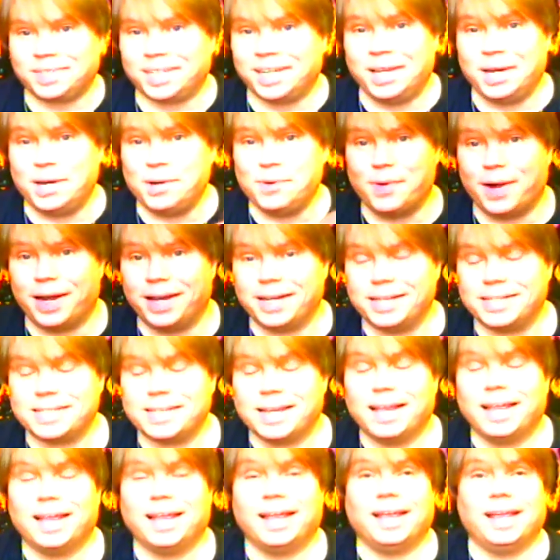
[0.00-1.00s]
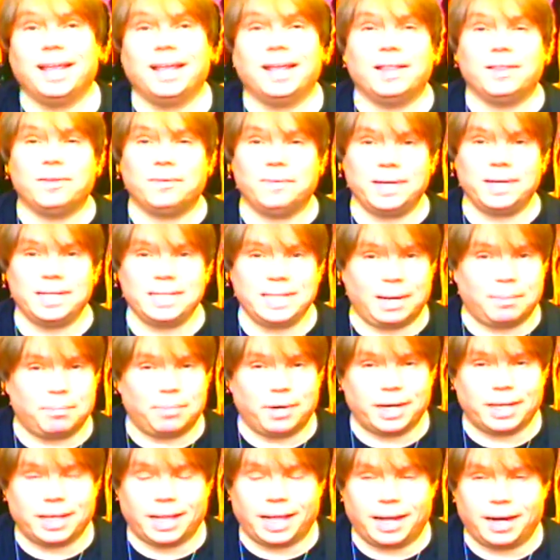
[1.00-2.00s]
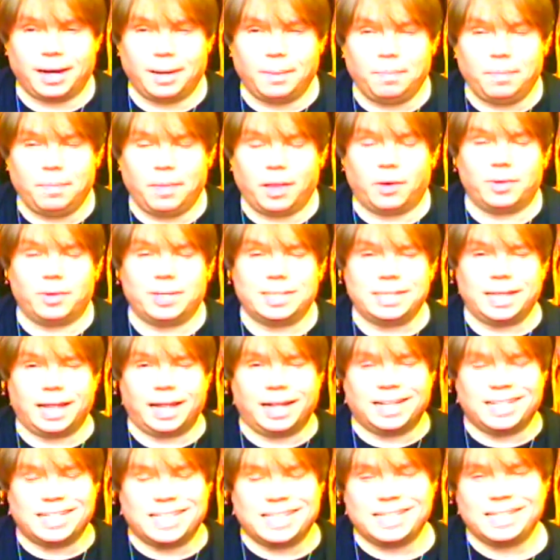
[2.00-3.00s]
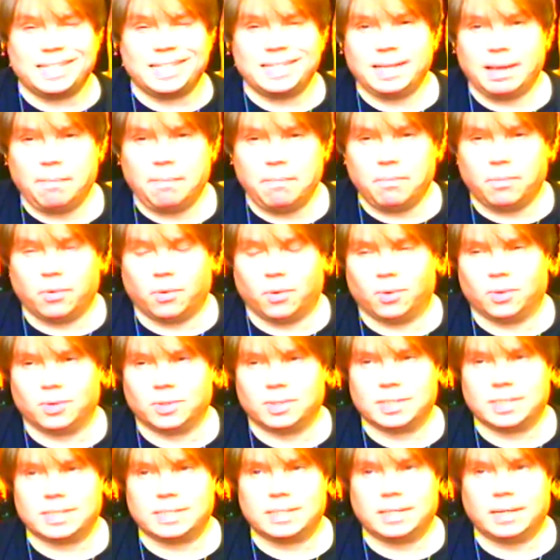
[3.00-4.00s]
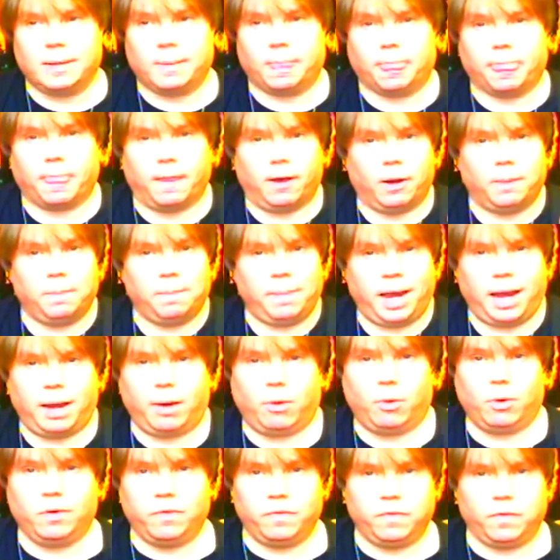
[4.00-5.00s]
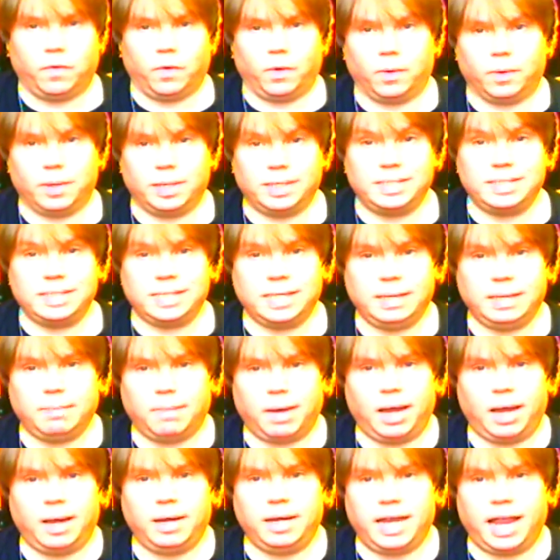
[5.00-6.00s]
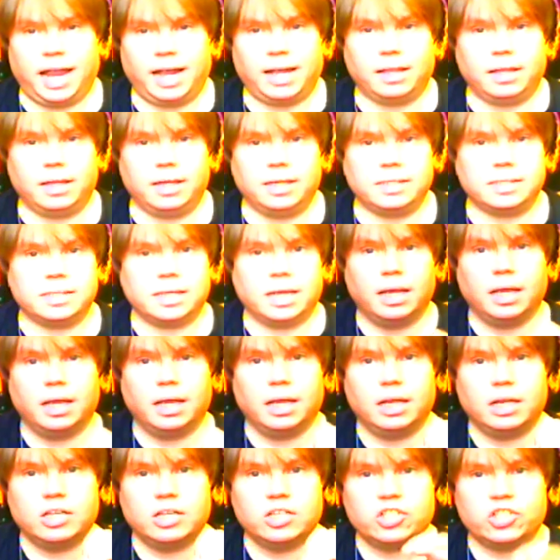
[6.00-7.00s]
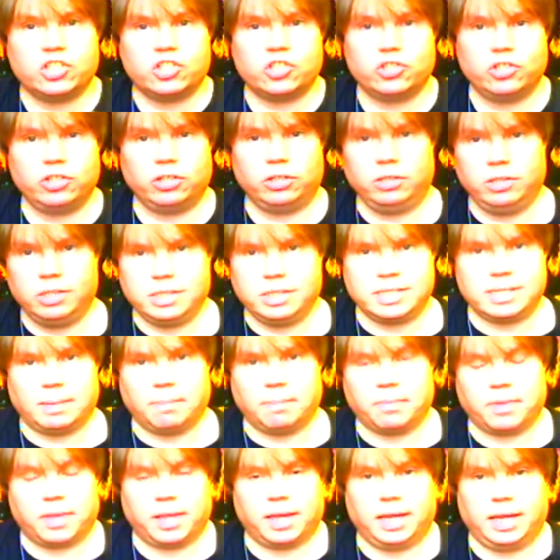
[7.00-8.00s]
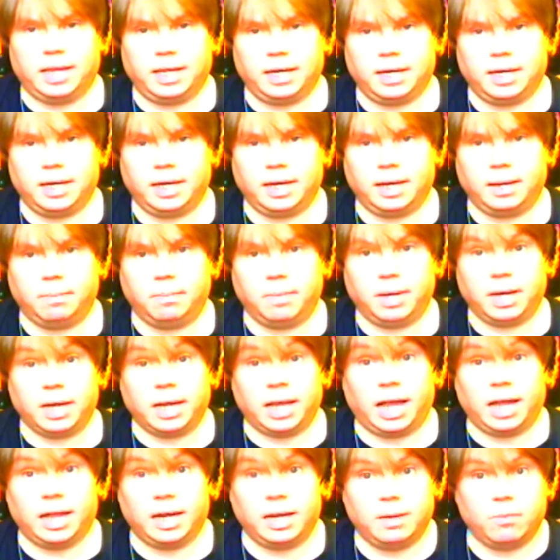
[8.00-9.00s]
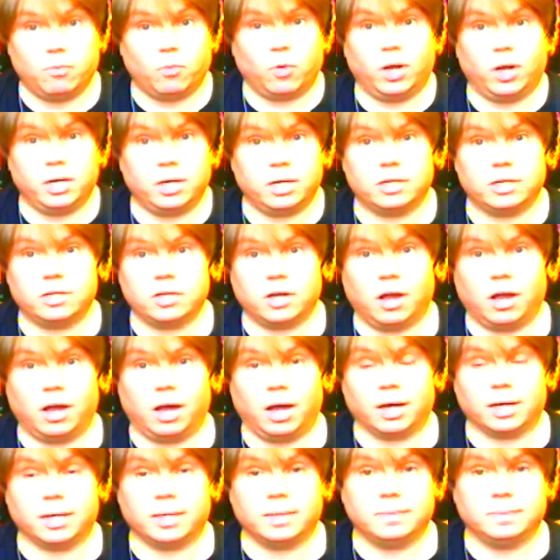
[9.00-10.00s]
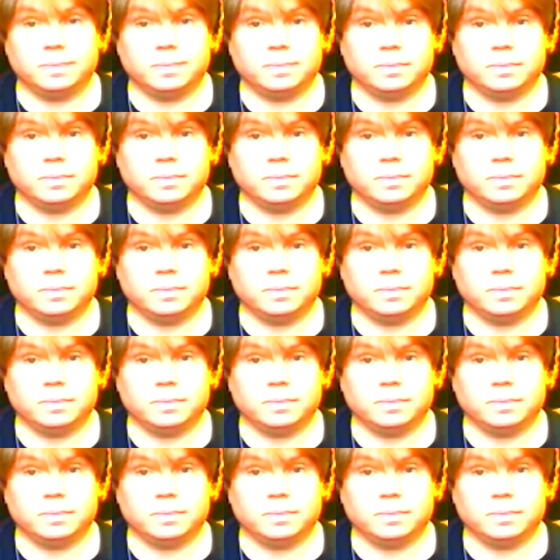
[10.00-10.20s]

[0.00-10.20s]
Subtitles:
Anyways, the reason I bring that up, though, is that symbols are powerful. And see, my necklace stirred something in him and got him wanting to talk.